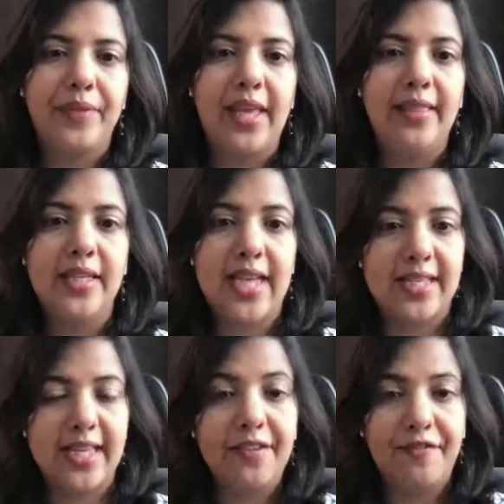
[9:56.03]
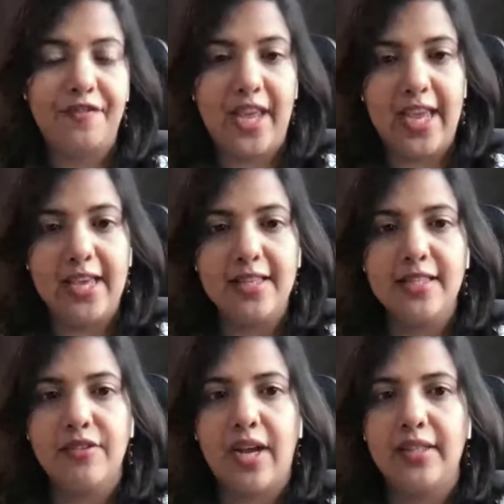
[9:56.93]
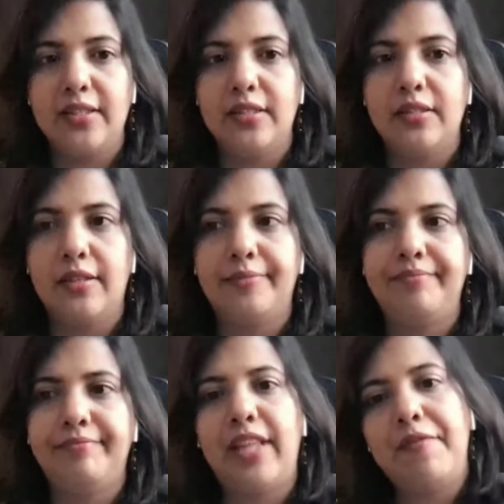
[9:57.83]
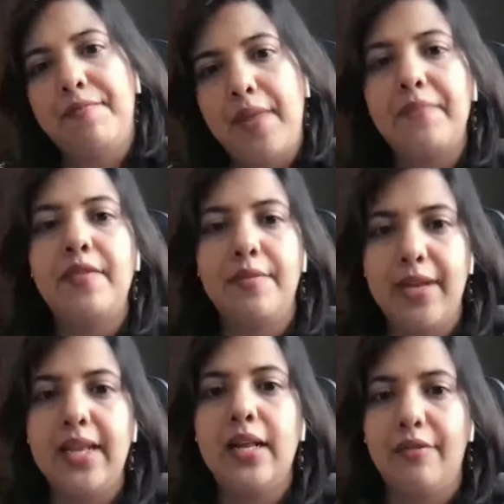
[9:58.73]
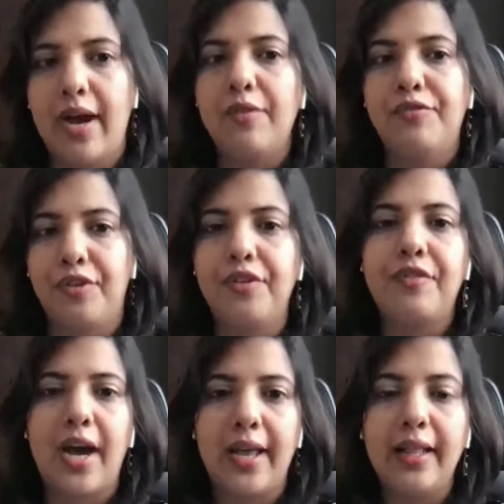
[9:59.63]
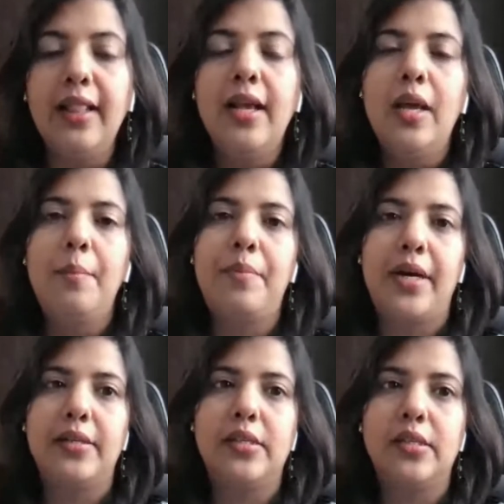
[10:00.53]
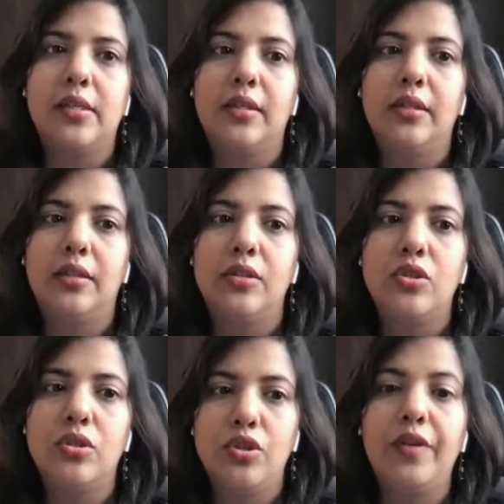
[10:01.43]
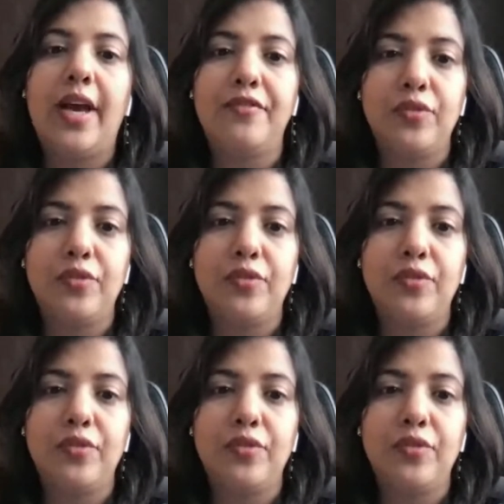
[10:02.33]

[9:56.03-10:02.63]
in the testing phase, rather they've been around for a while, but you will have